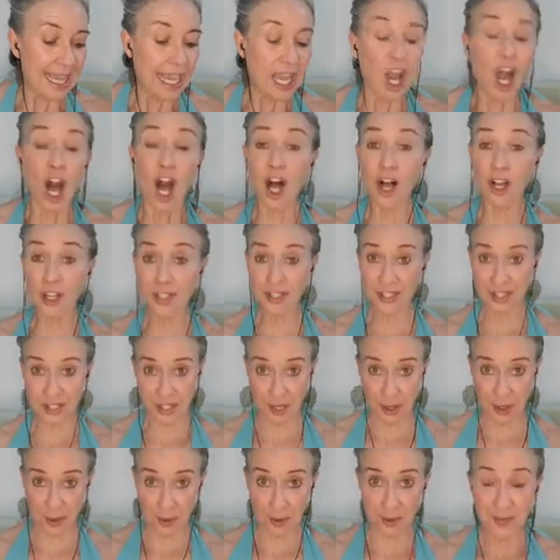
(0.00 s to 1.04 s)

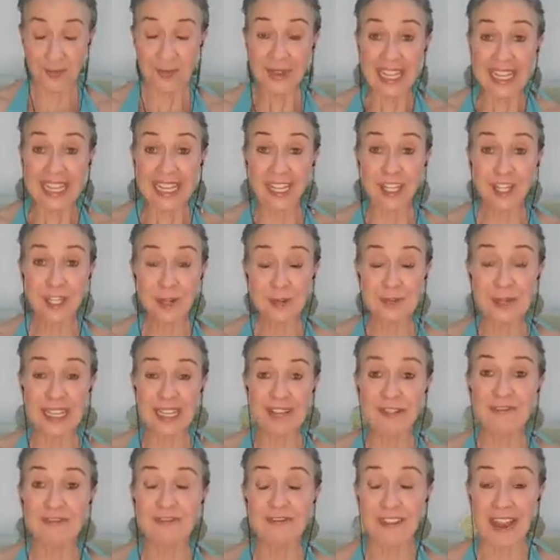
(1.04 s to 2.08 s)
Also,
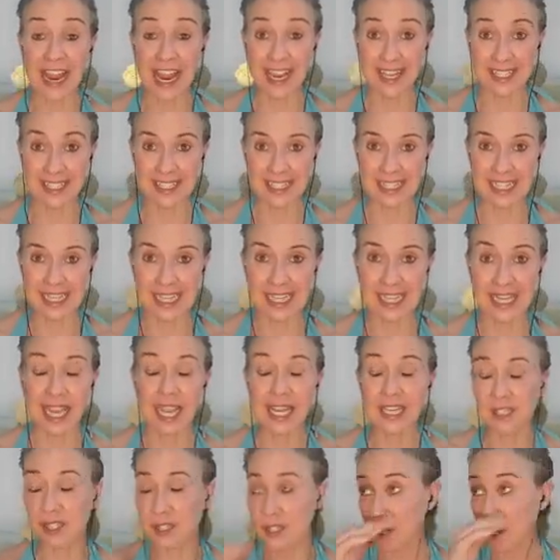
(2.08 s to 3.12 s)
intermittent fasting
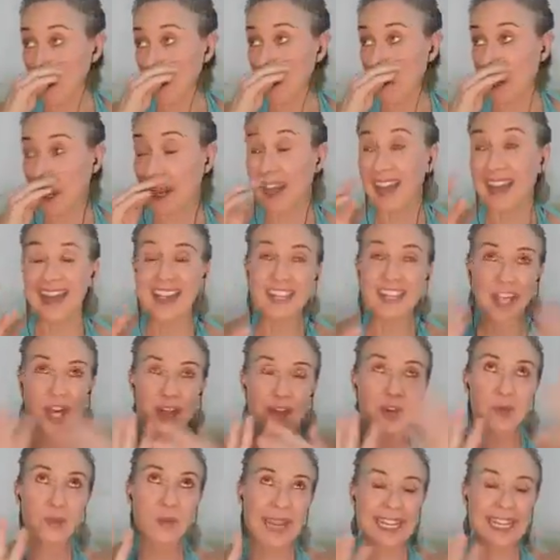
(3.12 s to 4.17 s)
is
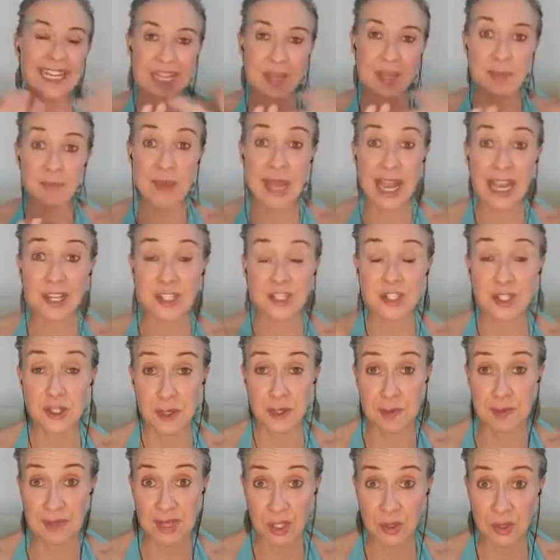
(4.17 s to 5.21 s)
another way it impacts your
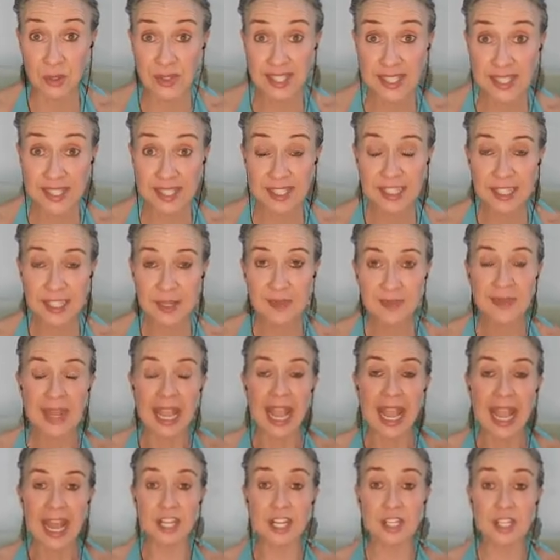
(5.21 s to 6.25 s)
immune system,
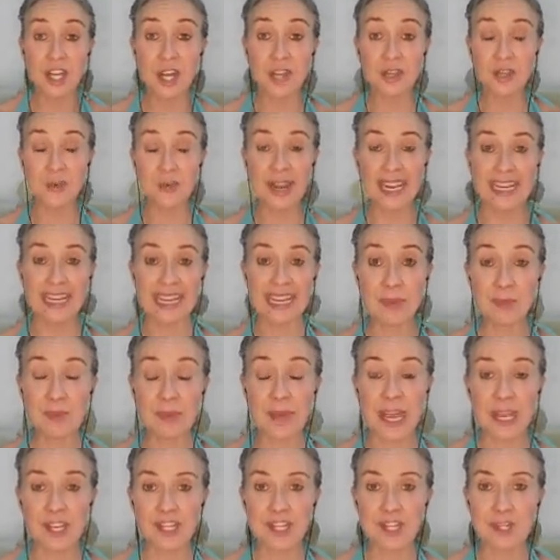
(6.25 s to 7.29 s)
and another way it
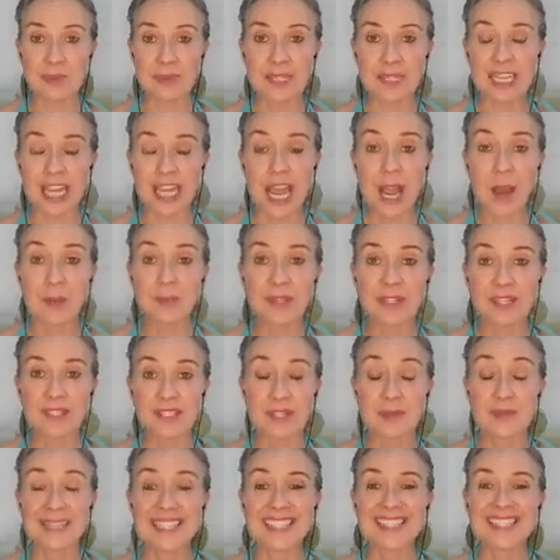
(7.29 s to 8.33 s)
impacts your
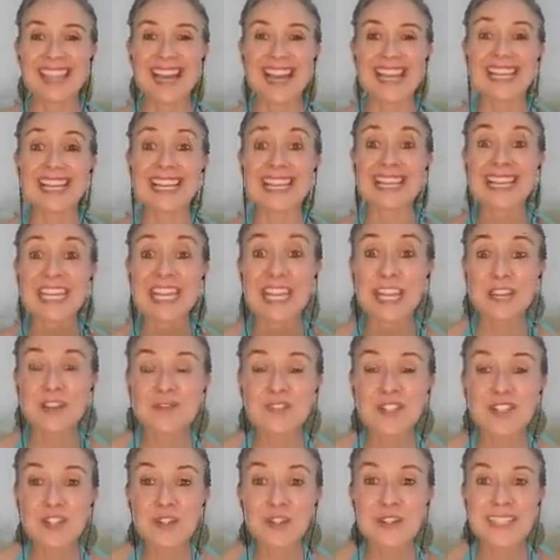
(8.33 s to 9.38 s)
metabolism is that it
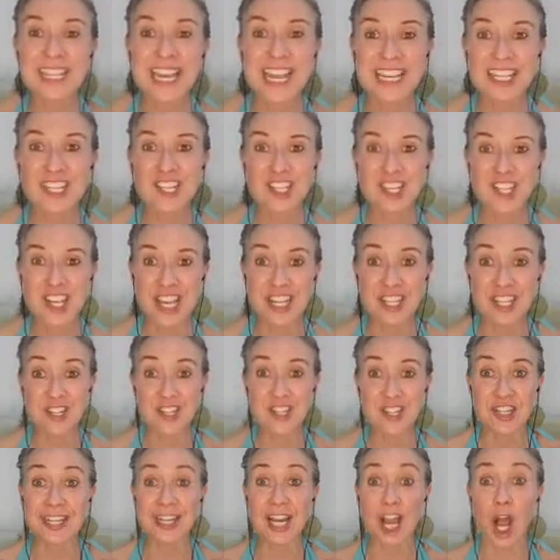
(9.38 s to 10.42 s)
gives your
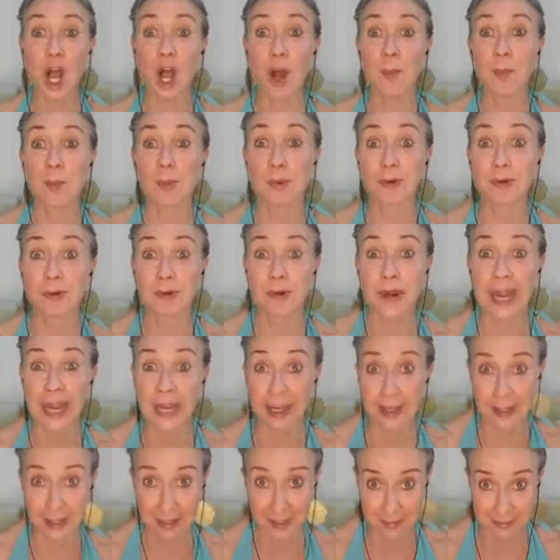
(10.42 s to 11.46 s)
digestion a
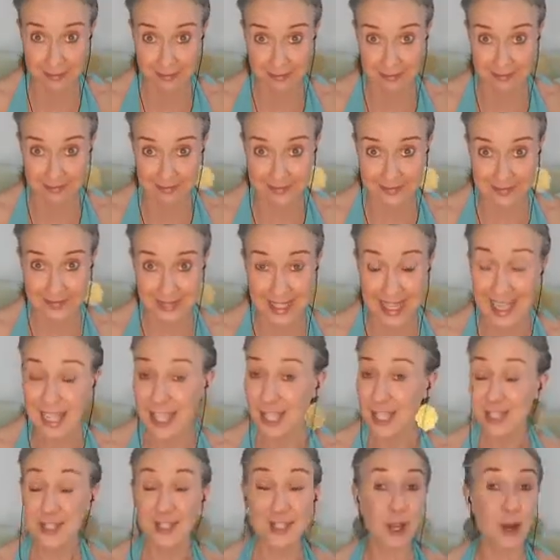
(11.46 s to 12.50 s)
break.
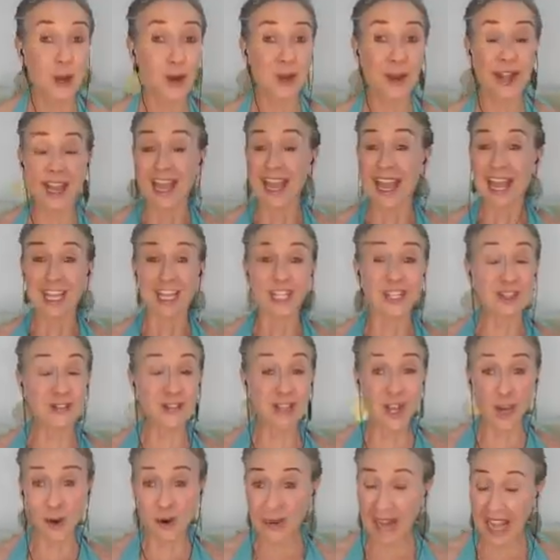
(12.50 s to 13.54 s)
So you
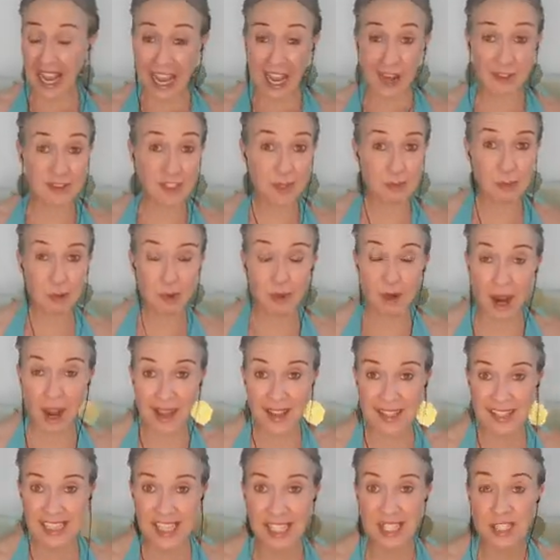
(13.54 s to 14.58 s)
don't have to
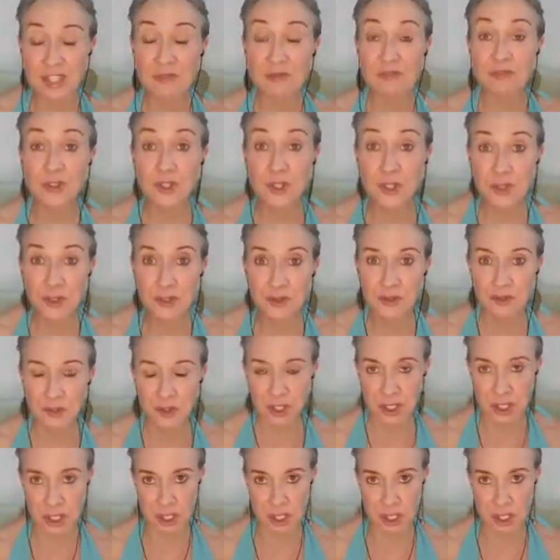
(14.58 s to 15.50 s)
process food for a